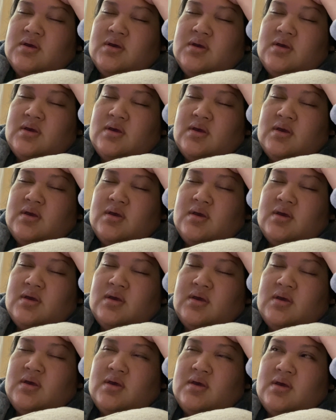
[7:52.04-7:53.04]

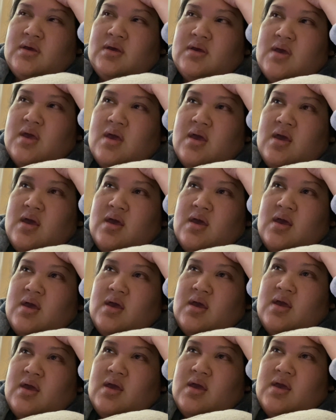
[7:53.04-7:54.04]

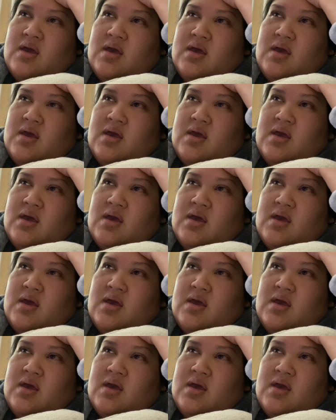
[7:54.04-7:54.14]
[no speech]